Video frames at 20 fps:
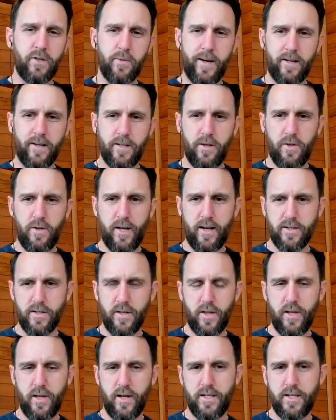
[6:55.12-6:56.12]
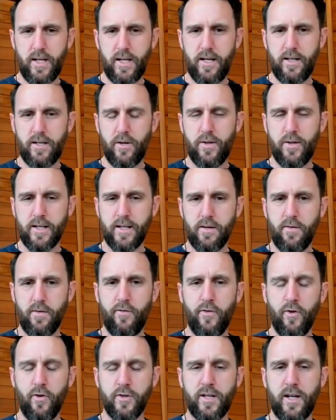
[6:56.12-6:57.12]
to about 2013,
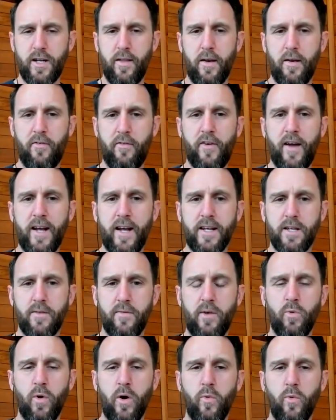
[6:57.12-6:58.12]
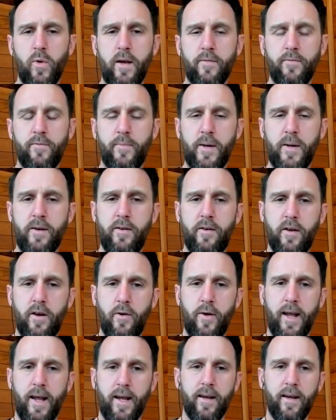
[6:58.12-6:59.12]
2014, that effectively what we have been
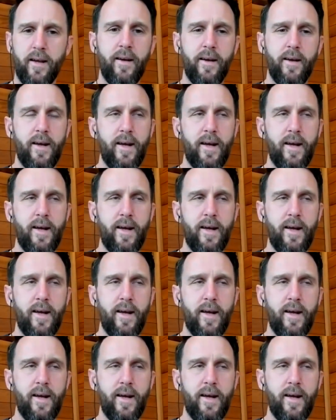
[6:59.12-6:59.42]
doing